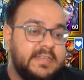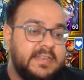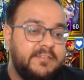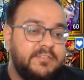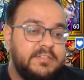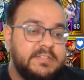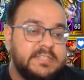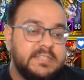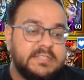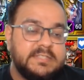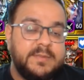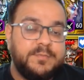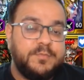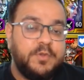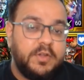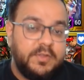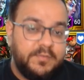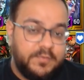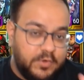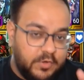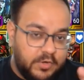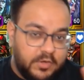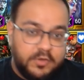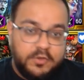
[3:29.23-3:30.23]
Level 6 I'm not
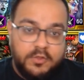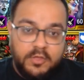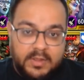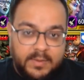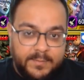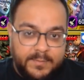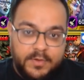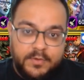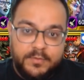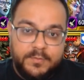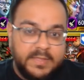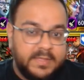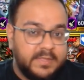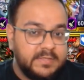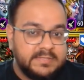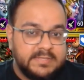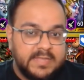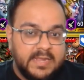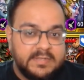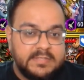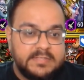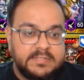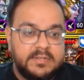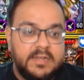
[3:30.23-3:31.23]
even going to talk about because
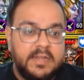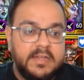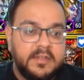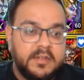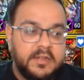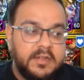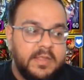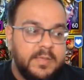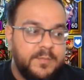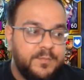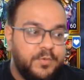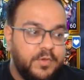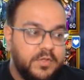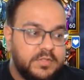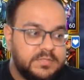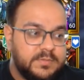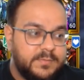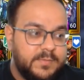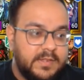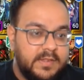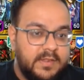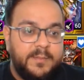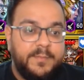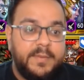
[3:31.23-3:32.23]
that is literally
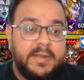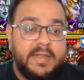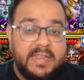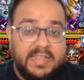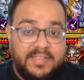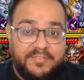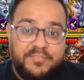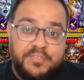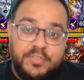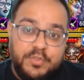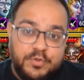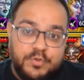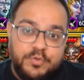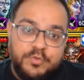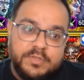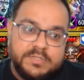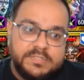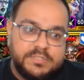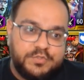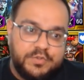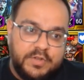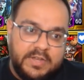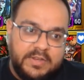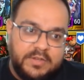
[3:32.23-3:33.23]
impossible, but if you do,
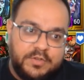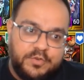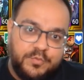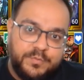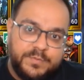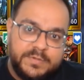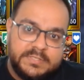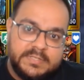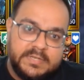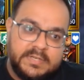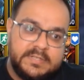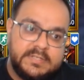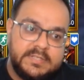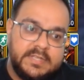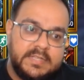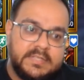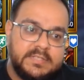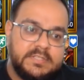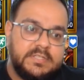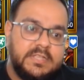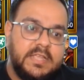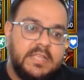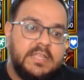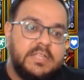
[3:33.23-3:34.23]
it's 22%
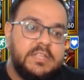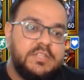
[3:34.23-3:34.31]
chance.